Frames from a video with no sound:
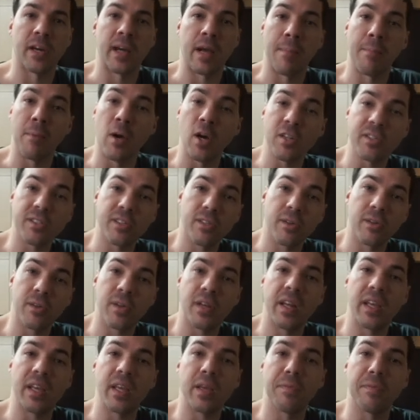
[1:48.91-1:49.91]
I'm also
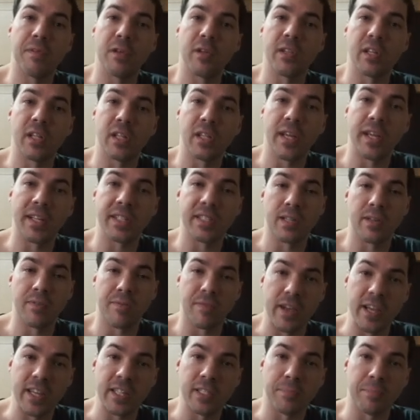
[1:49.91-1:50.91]
going to give you the link to
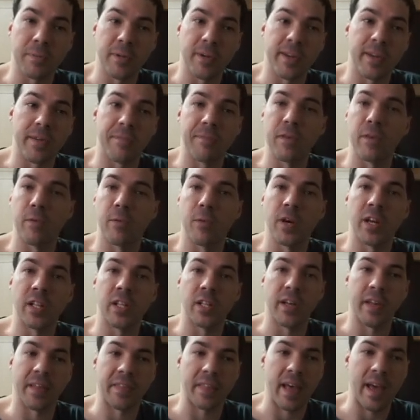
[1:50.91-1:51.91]
Facebook if you want to
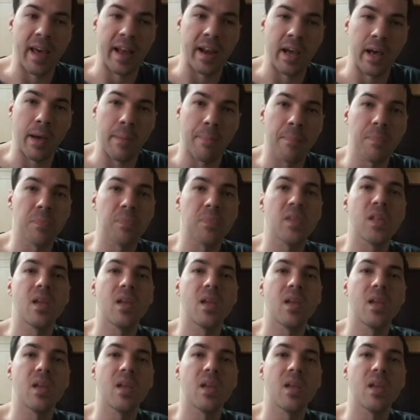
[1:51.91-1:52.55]
look that up.